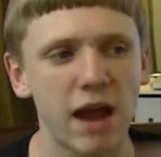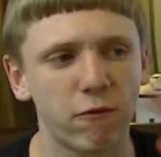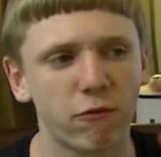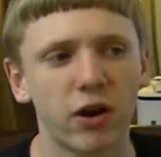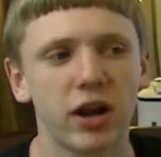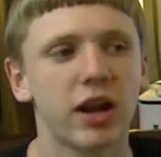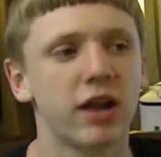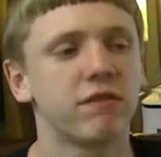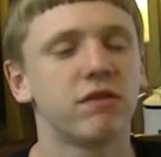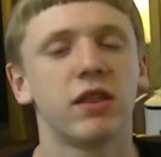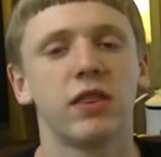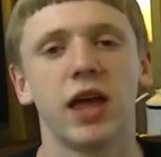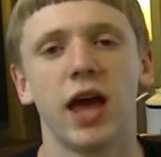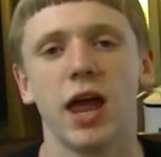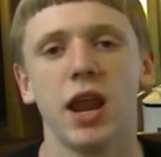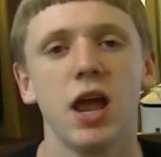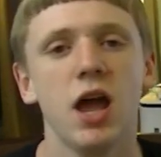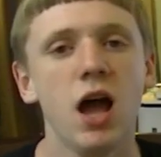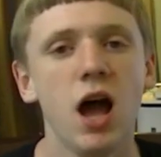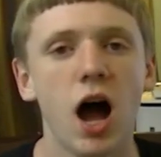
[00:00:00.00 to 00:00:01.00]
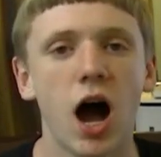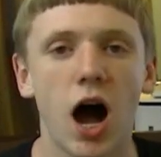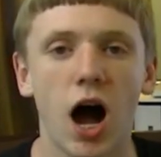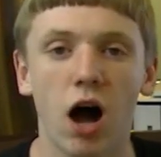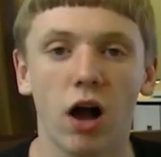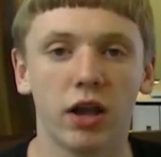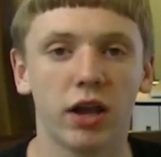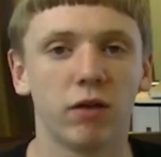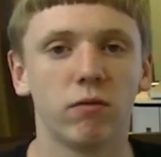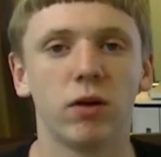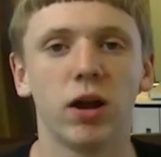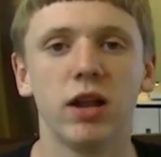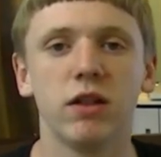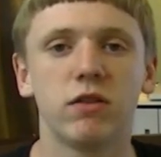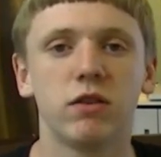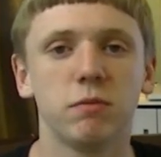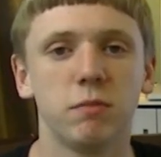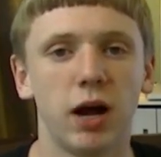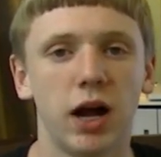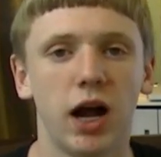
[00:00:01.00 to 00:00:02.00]
And right after that, I'll get right
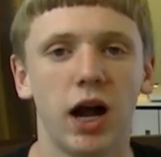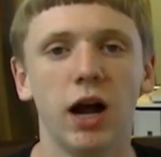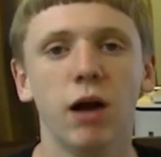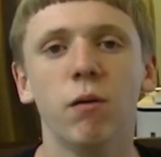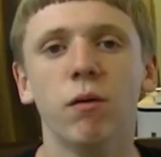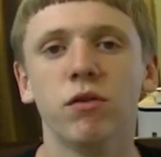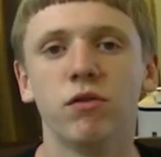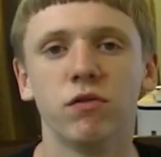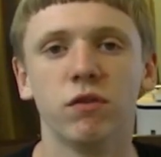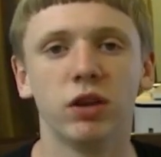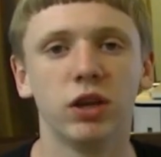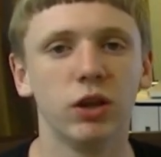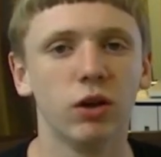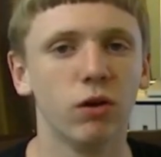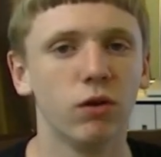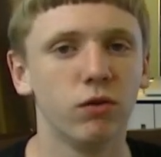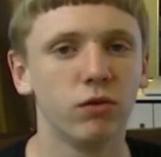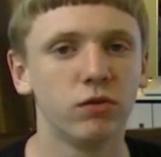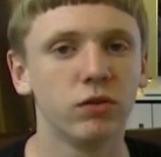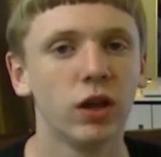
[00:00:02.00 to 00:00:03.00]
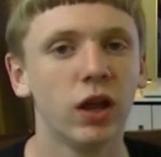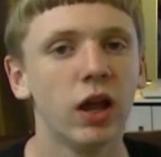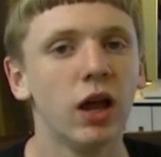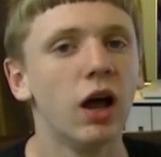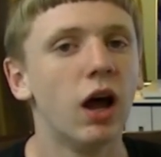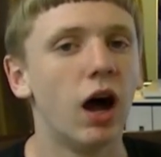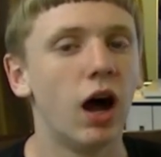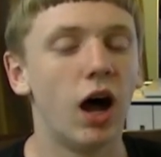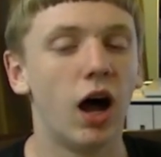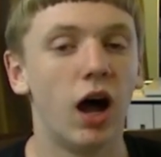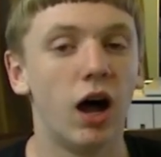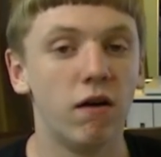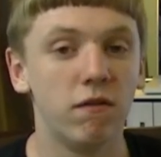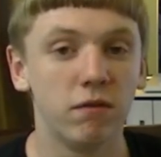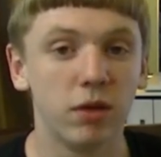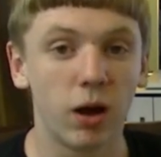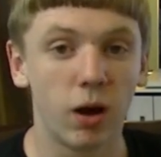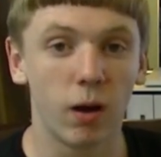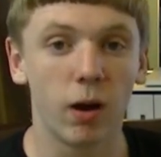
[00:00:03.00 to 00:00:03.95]
into my iOS videos um,